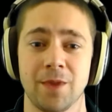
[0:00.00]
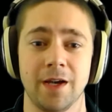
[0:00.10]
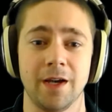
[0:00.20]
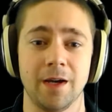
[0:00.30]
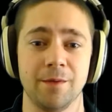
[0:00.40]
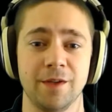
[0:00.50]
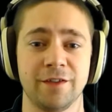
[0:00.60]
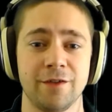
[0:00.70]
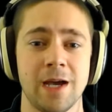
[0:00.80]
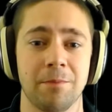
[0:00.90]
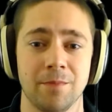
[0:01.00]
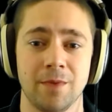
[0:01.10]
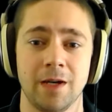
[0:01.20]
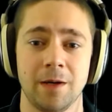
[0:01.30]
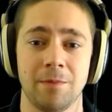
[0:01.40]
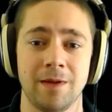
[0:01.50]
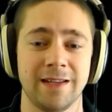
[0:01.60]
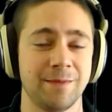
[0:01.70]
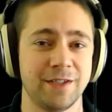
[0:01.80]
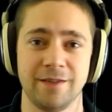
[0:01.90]
And as
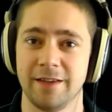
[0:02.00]
I mentioned,